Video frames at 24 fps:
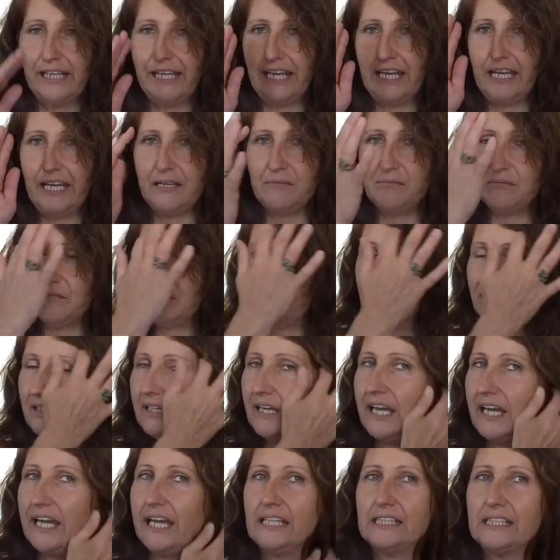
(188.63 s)
aim.
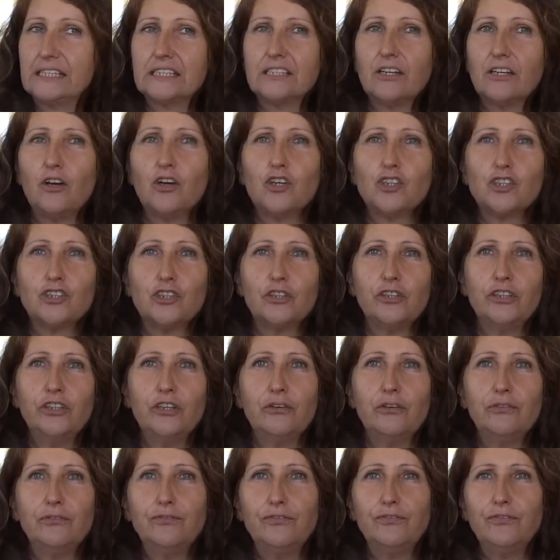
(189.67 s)
It's also
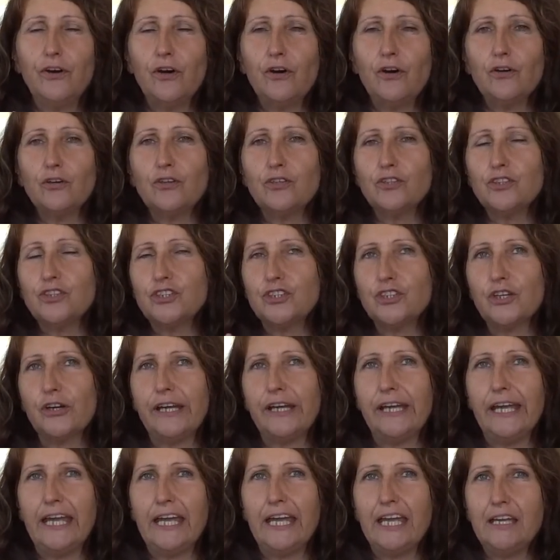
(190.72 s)
your focus, your
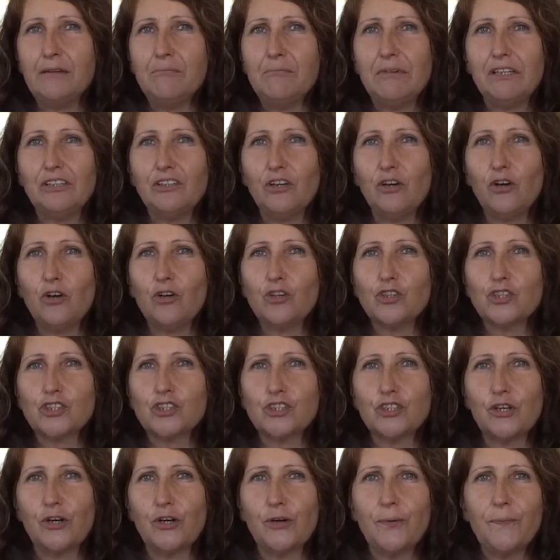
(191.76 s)
aim, but
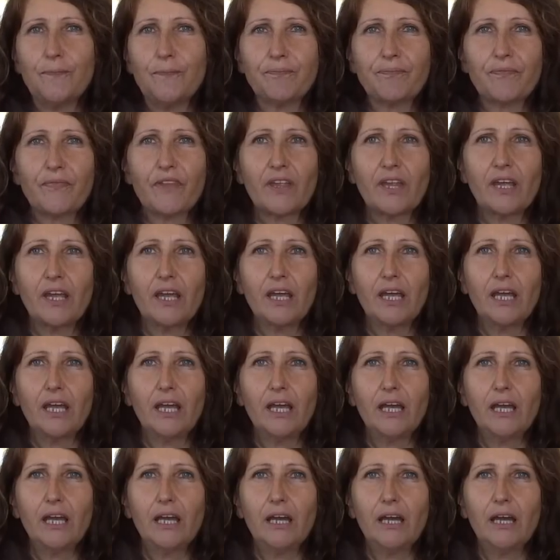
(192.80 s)
also
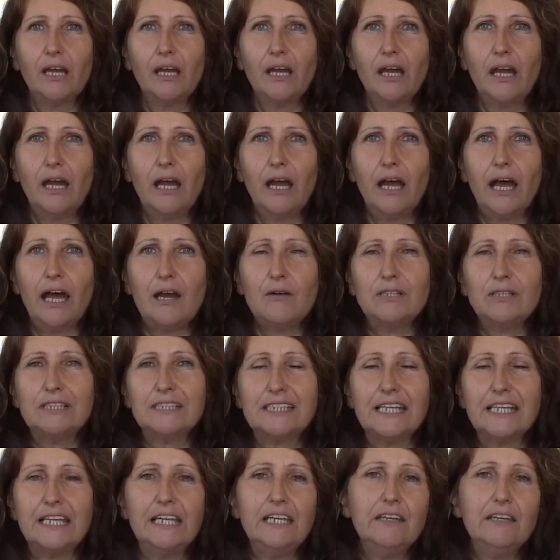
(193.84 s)
I would
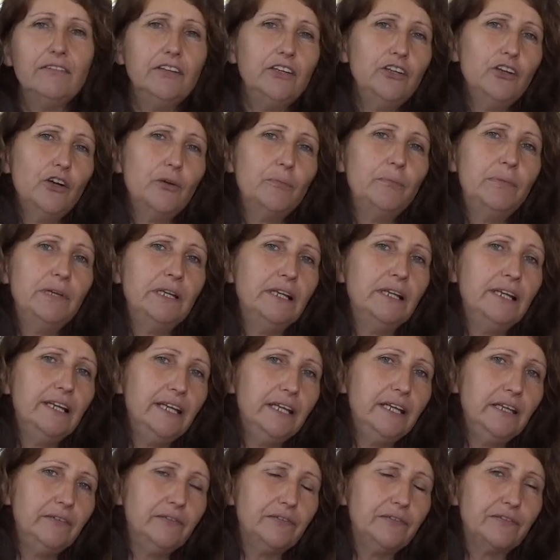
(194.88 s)
say even your
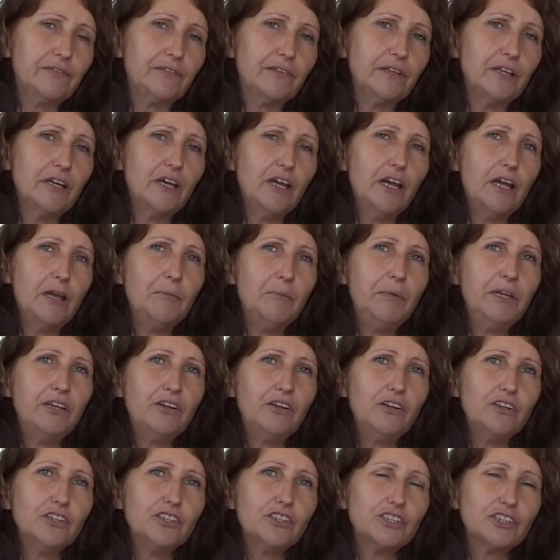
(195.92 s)
belief,
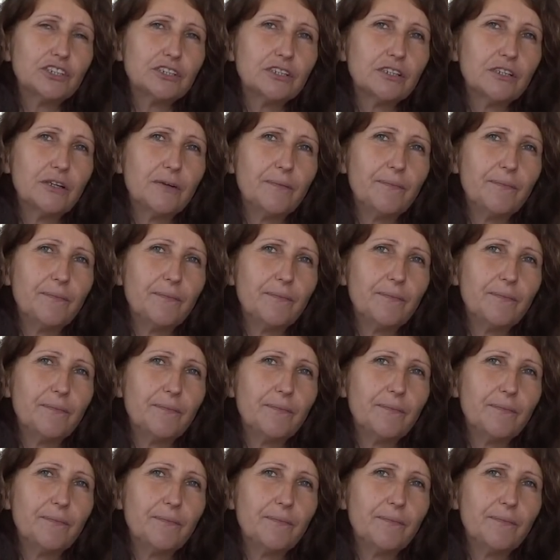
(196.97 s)
because